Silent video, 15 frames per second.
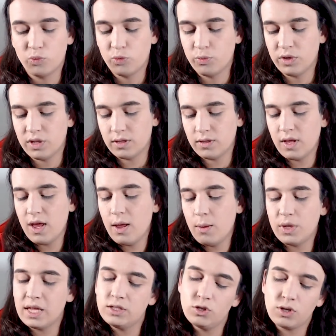But
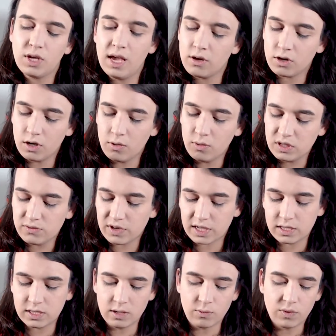that's okay, you can always
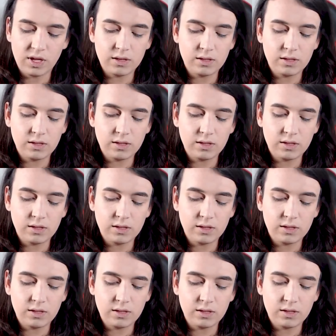fix them.